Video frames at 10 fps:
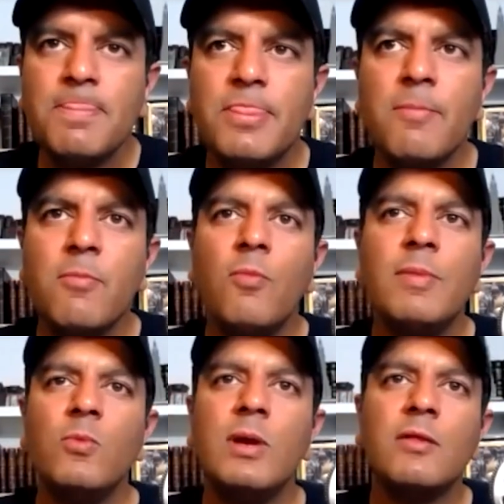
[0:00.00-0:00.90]
The
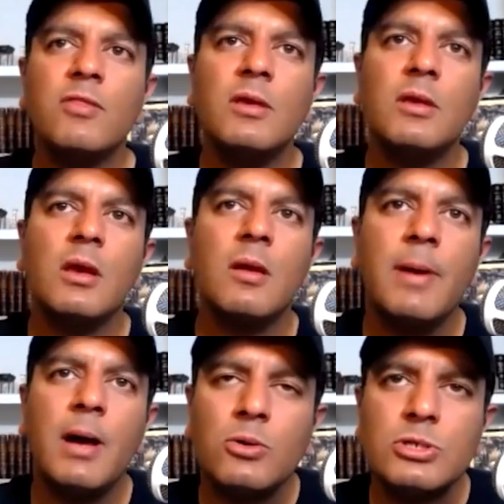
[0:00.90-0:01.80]
moment we are thinking
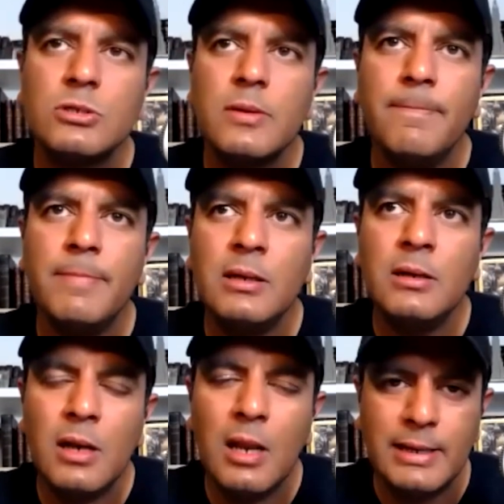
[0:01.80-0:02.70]
about being
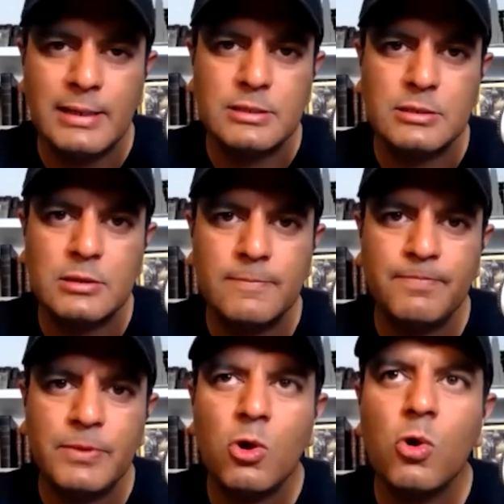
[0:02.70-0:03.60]
liked,
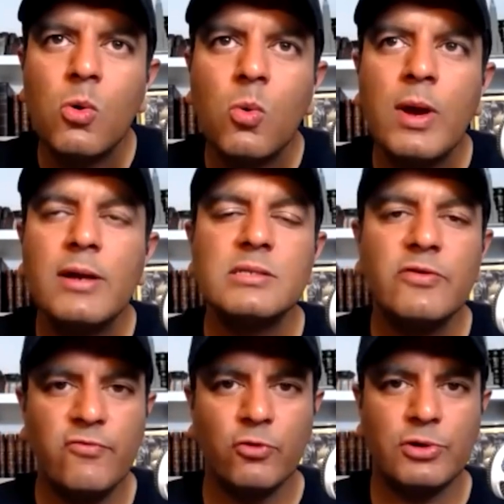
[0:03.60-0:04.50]
where is the
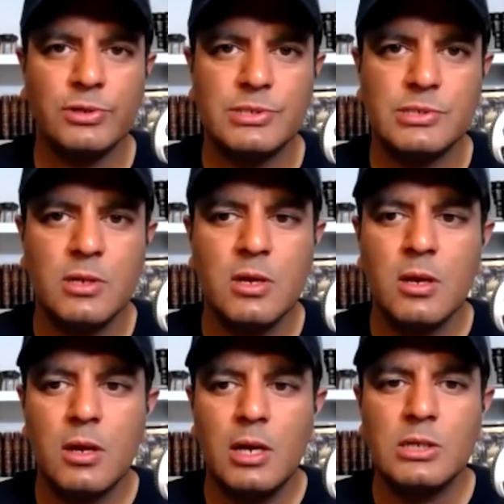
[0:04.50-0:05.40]
focus?
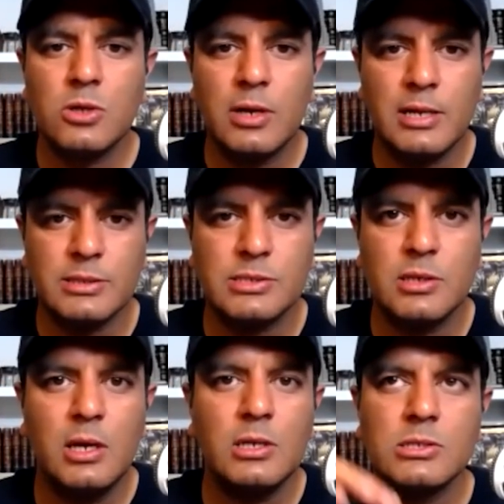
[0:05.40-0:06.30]
It's on us.
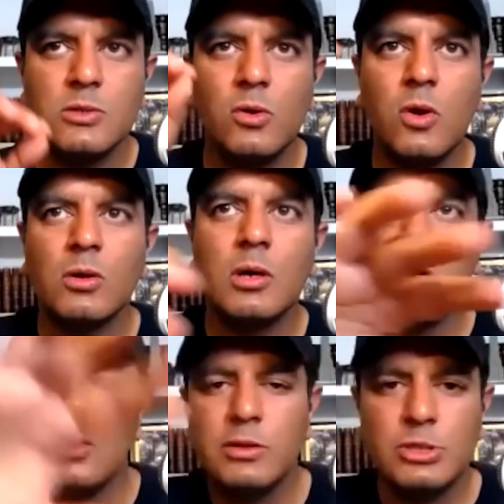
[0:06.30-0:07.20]
It's no longer
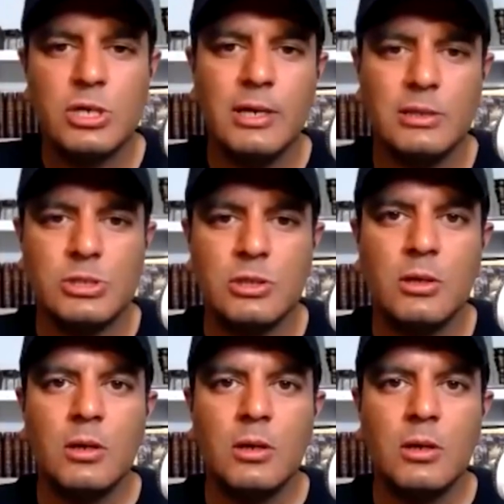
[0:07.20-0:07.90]
on the change.